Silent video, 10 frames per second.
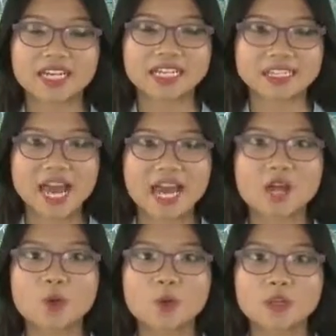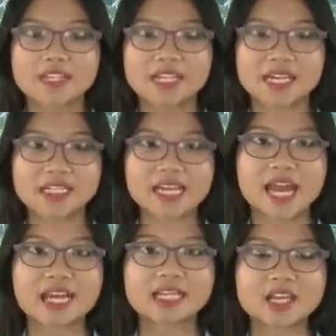Both your arms and legs
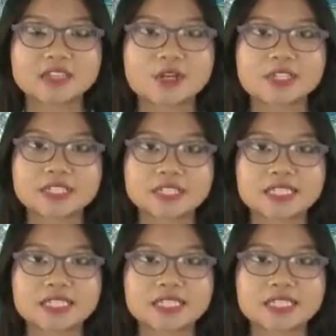should be about 6